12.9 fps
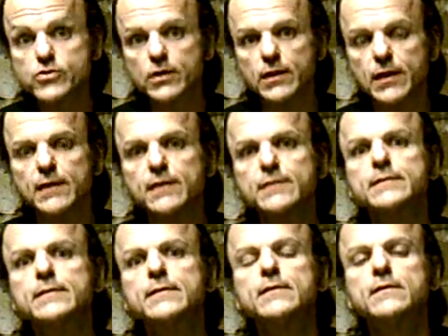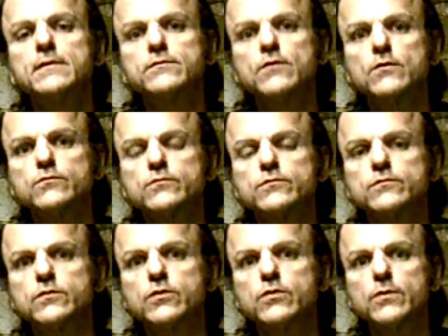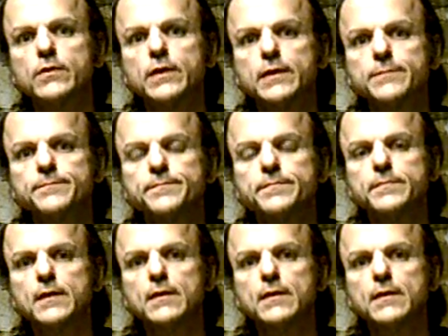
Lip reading: partially Social Security.